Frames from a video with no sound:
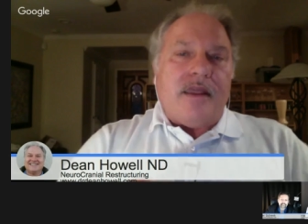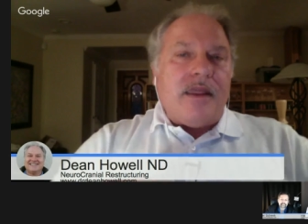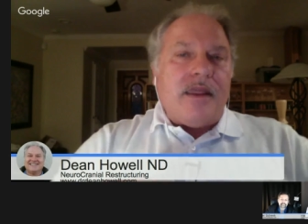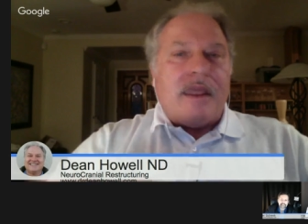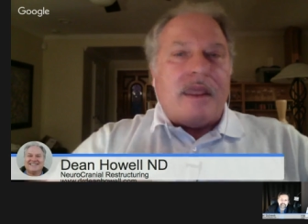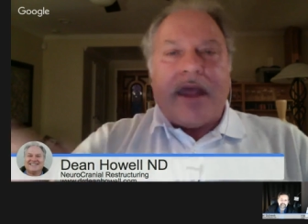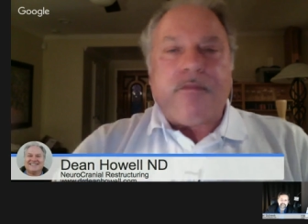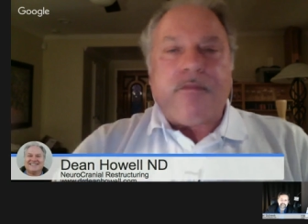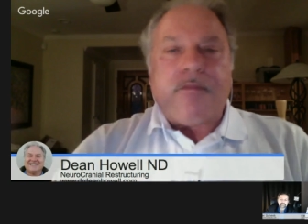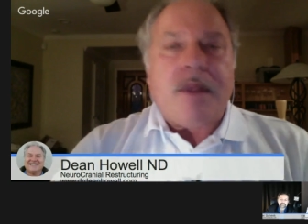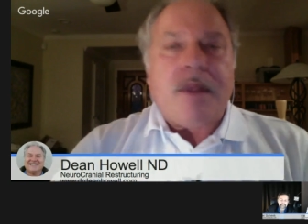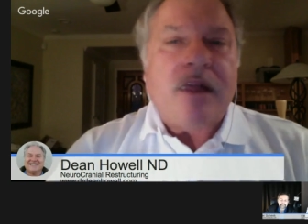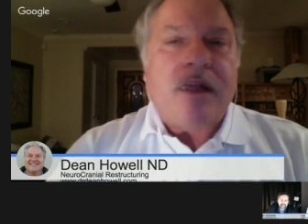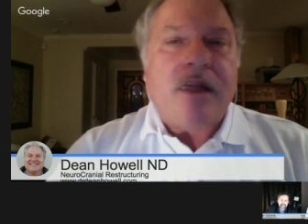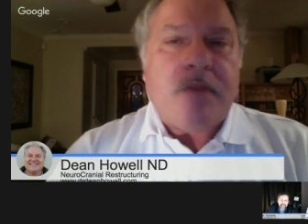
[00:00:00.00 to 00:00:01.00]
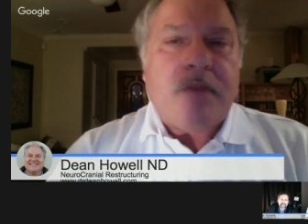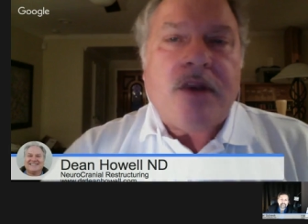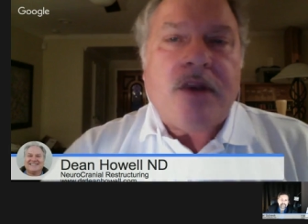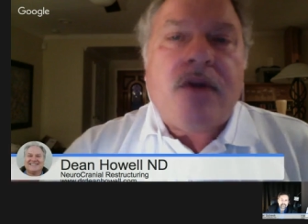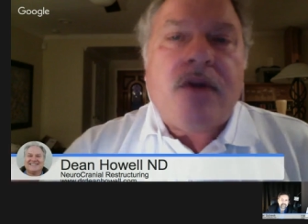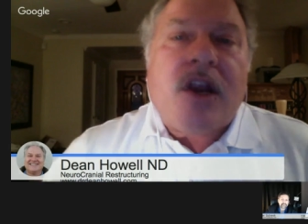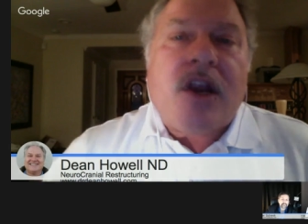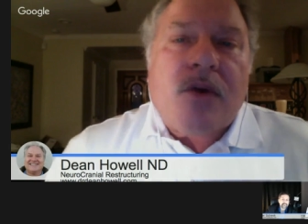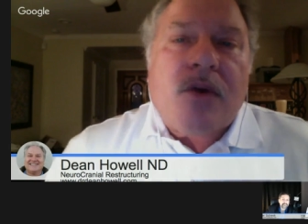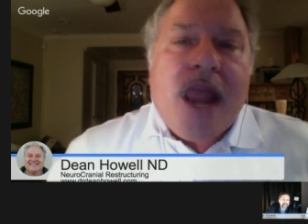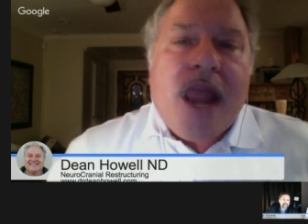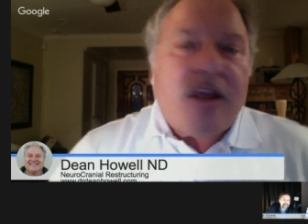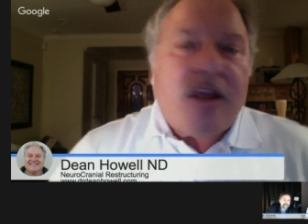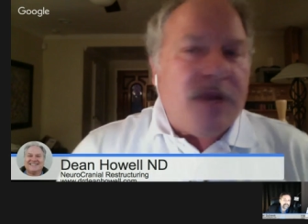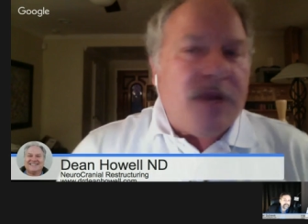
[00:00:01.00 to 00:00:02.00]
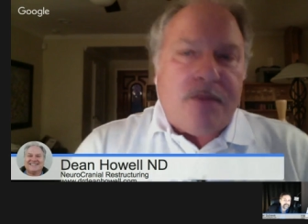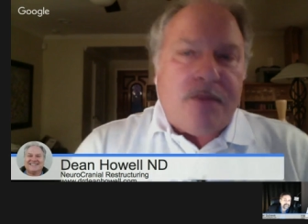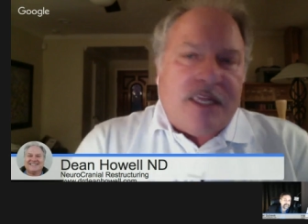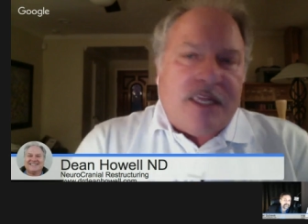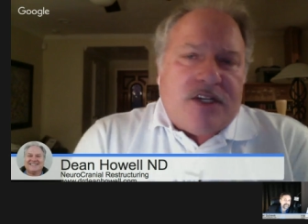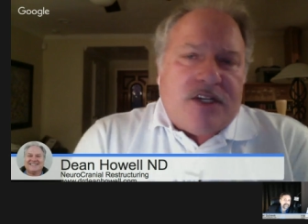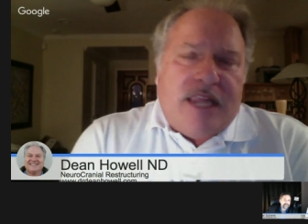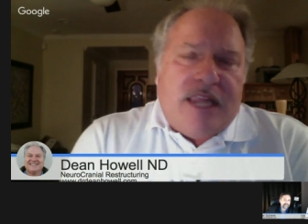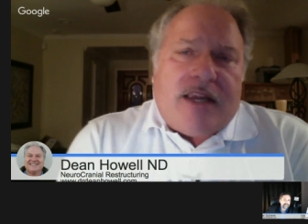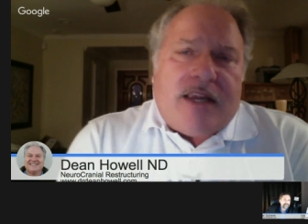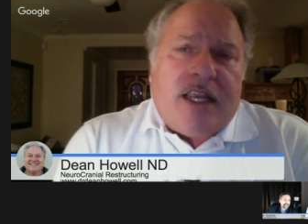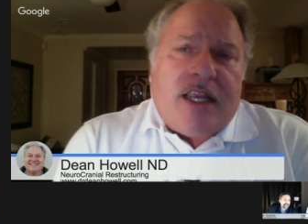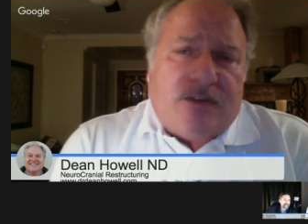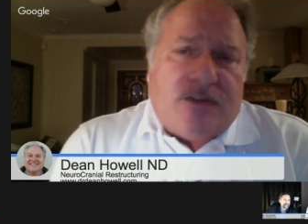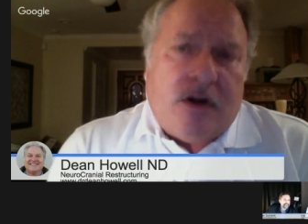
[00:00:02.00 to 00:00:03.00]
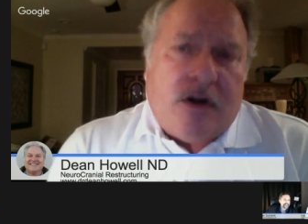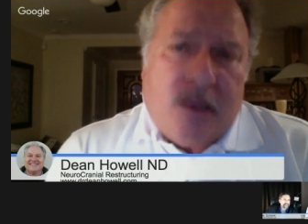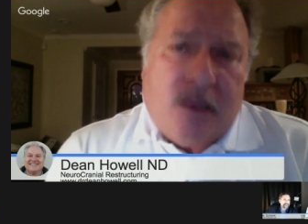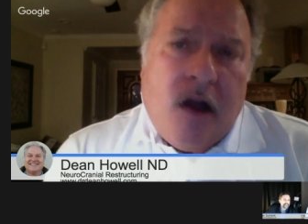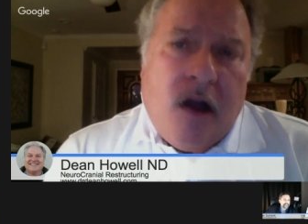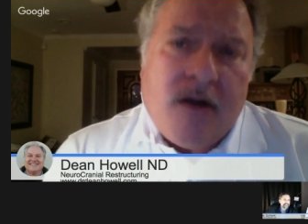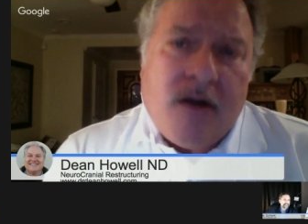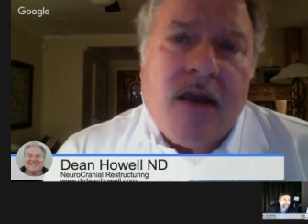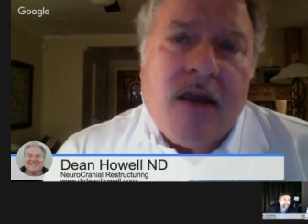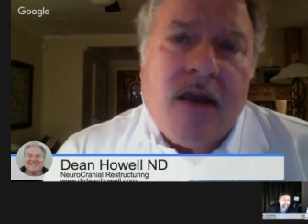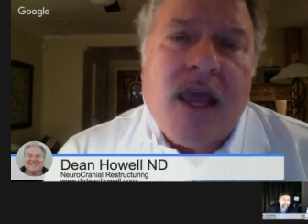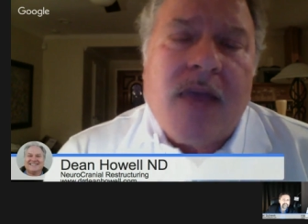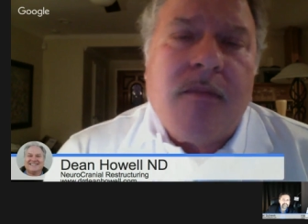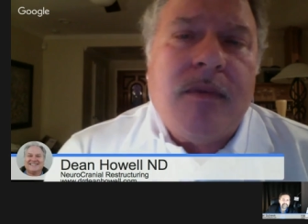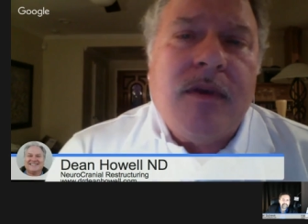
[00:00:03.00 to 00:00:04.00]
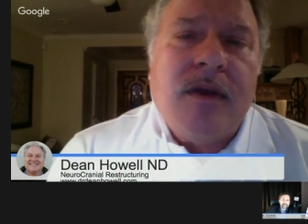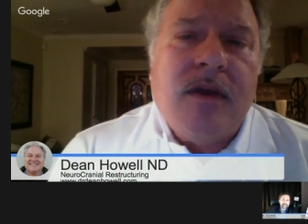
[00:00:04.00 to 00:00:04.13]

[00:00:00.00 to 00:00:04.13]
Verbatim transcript: And people have been doing cranial manipulation techniques for a long time.